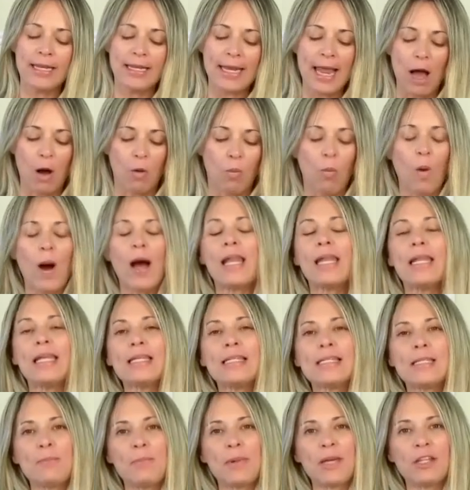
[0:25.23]
Now, what
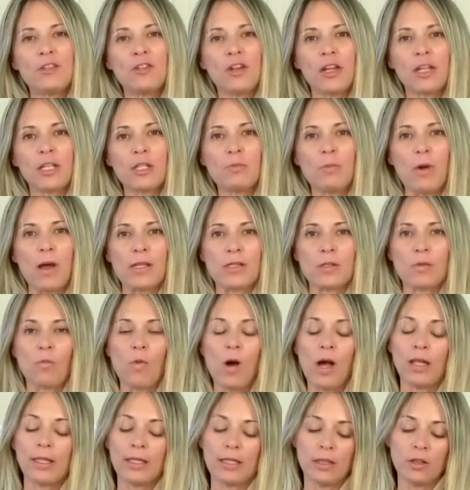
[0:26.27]
is the Big Shot Express?
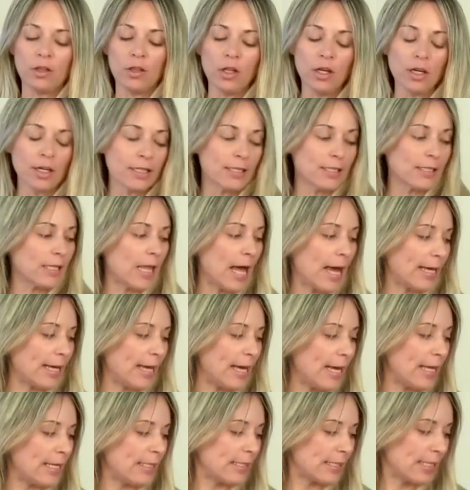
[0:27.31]
Well, it looks like
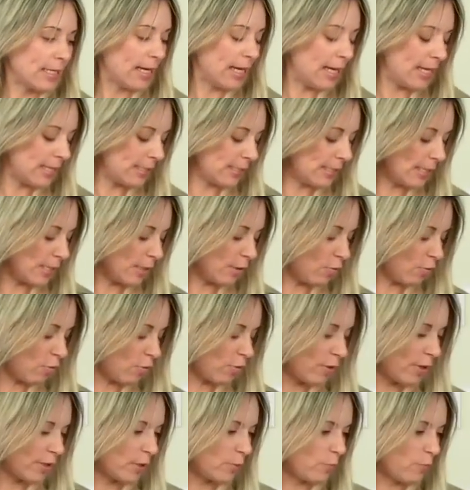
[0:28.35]
its cousin
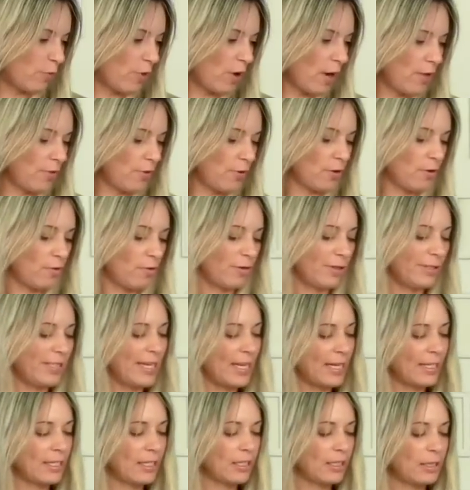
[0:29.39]
or its brother or
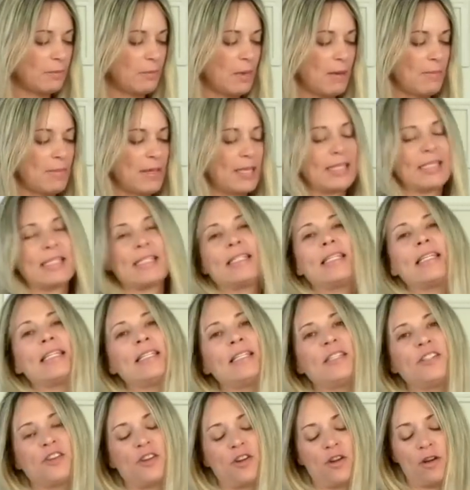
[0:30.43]
technically maybe its
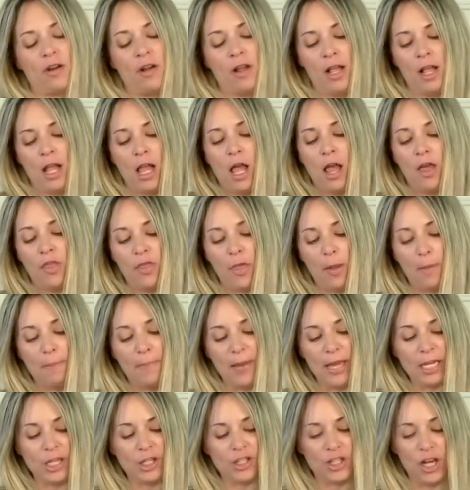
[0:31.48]
sister, the
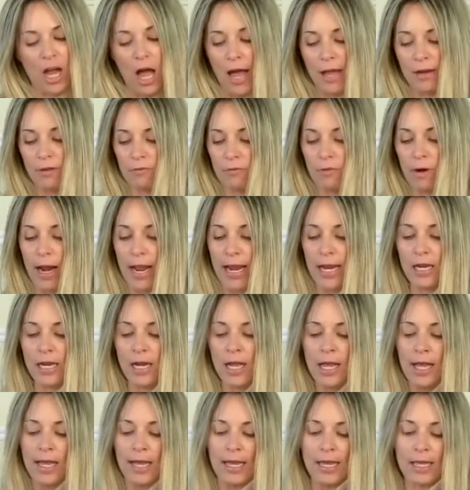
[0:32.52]
Big Shot, right?
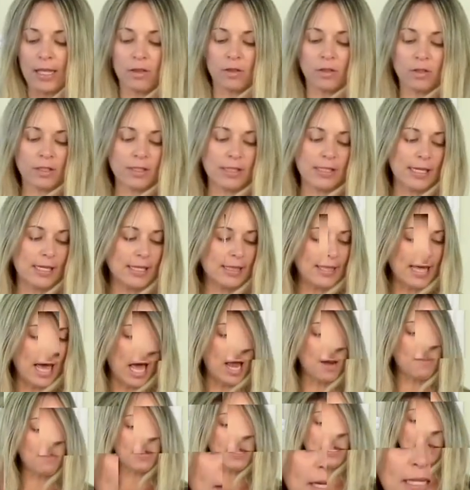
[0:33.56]
It looks like
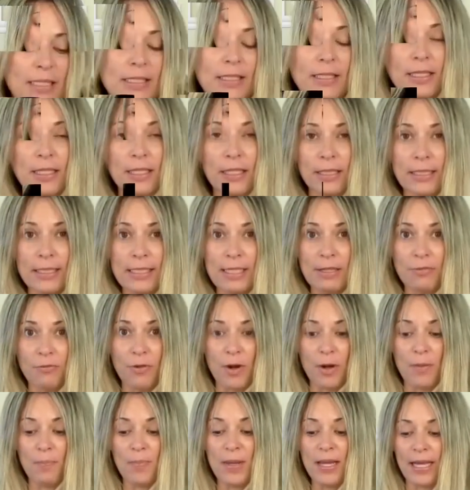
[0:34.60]
that, but it's a little
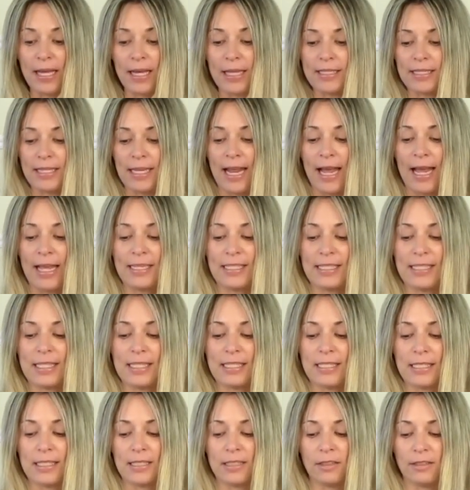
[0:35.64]
different because it has
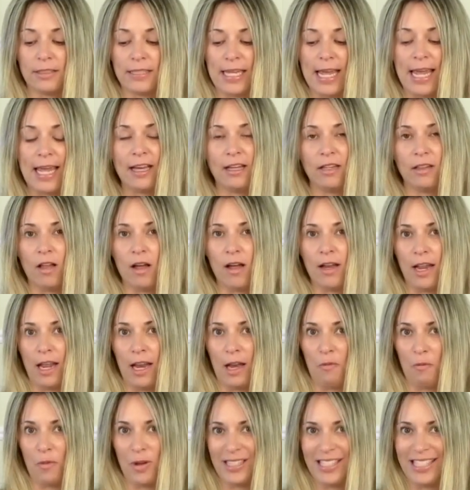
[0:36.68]
this little tail on
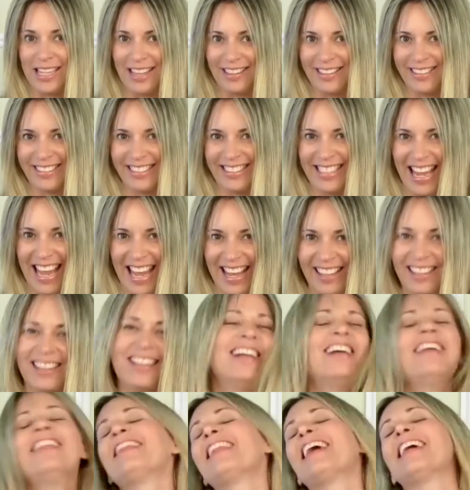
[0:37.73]
it. And what's that little tail?
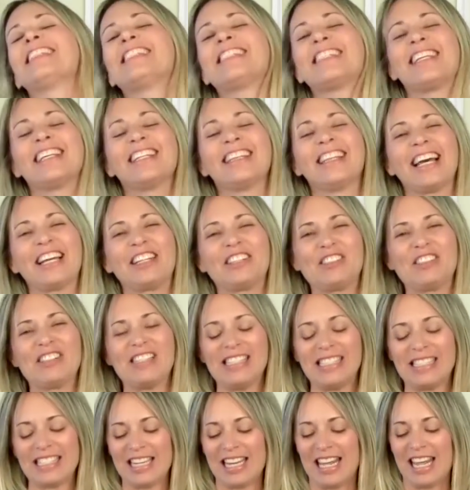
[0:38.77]
That's the
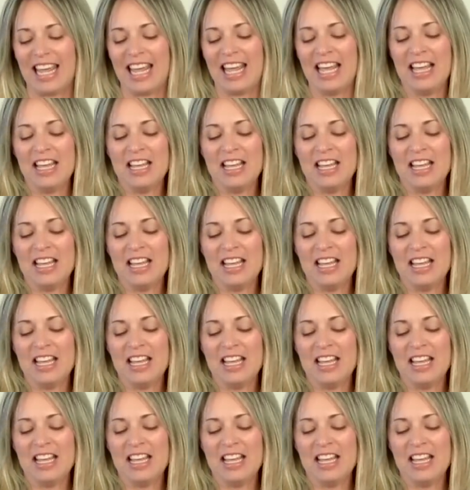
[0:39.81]
electricity.